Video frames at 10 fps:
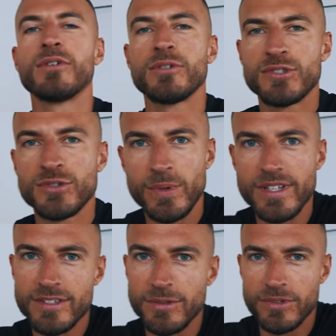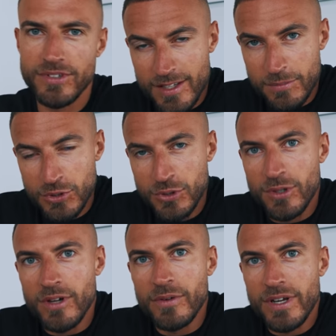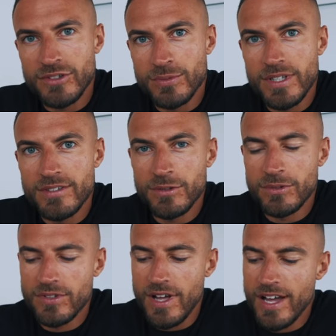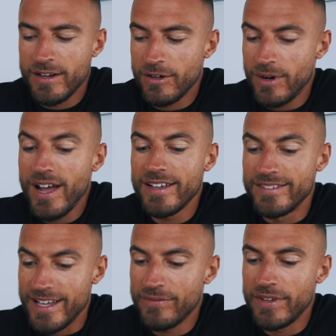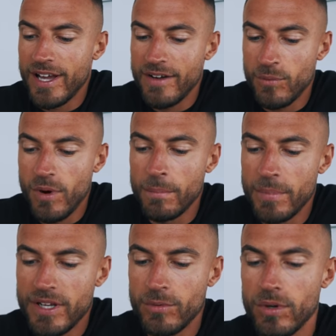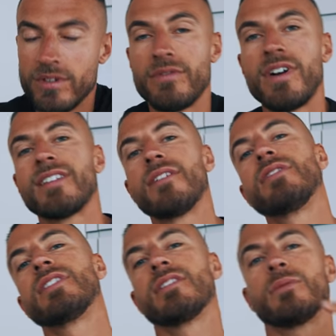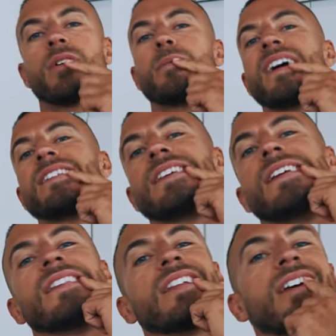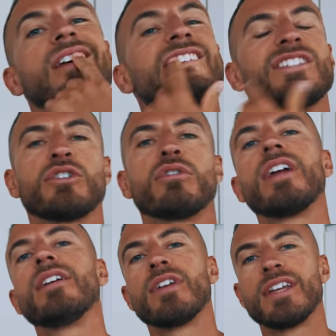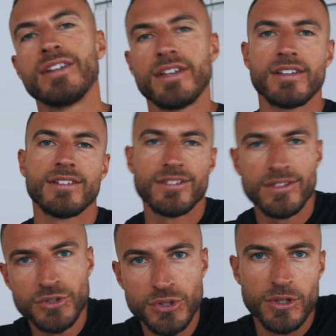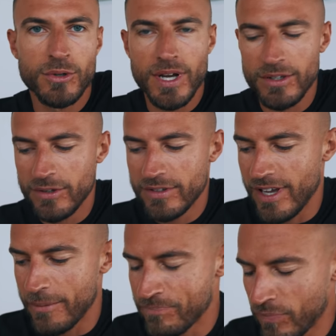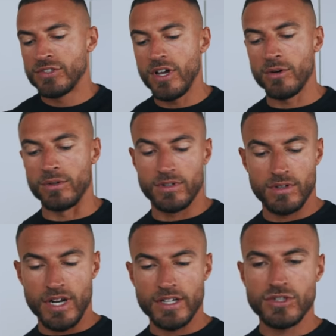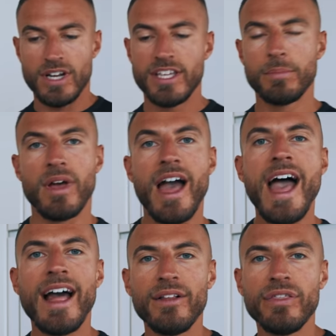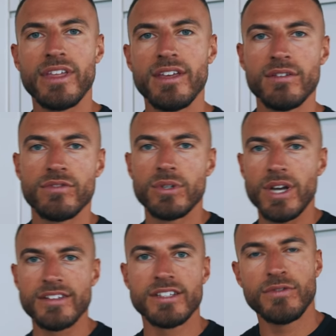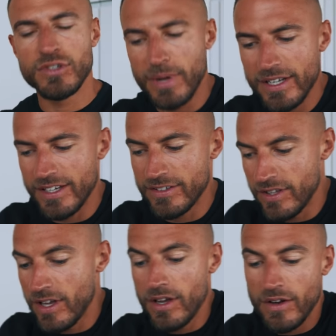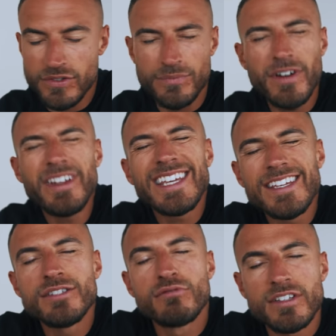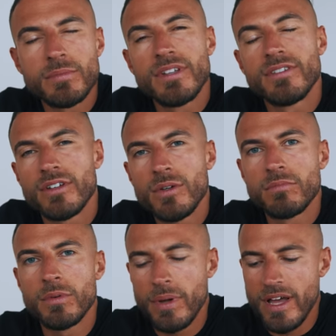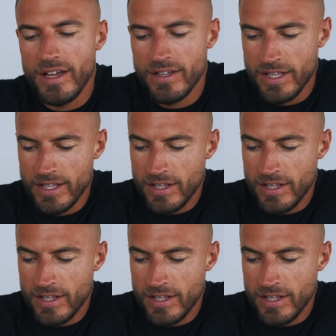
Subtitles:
your sweet tooth. I'm sure a lot of you have sweet tooth. I know I definitely have one big one. In fact, every single one of my teeth is craving sugar quite a lot of the time. So, I'm gonna try and keep it healthy for you guys and give you some ideas of some very easy recipes that you can prepare